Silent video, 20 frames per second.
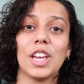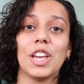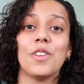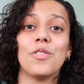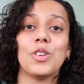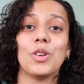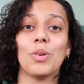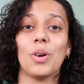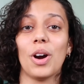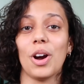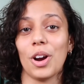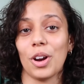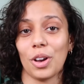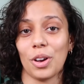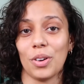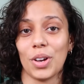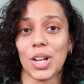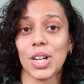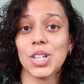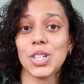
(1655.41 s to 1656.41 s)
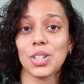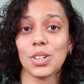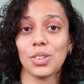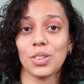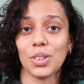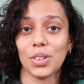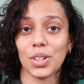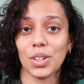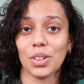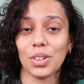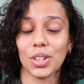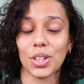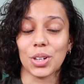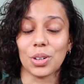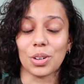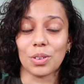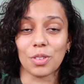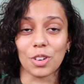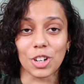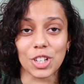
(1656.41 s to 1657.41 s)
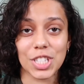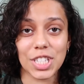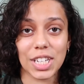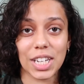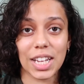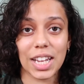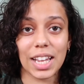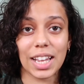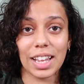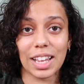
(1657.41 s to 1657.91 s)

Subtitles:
if you are going to Loyola University.